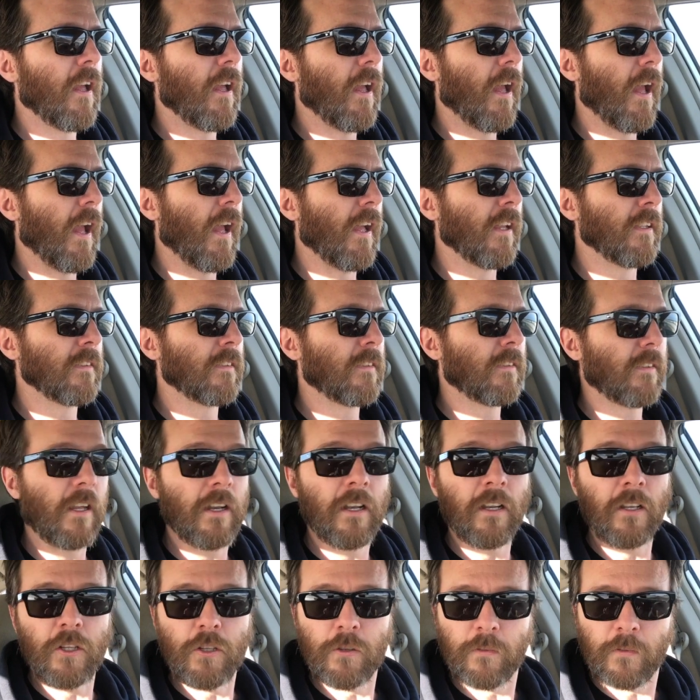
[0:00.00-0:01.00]
and
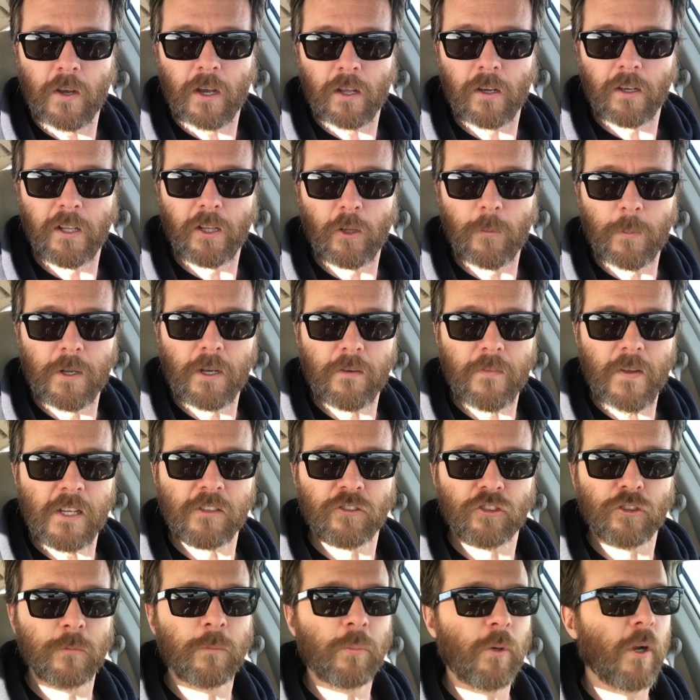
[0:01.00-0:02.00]
suddenly you've got a little bit of
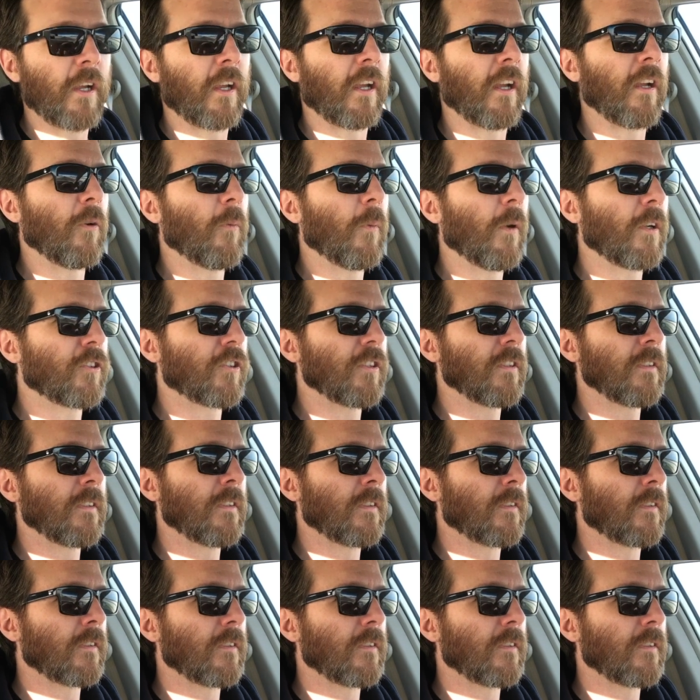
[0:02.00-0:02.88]
engine braking, which is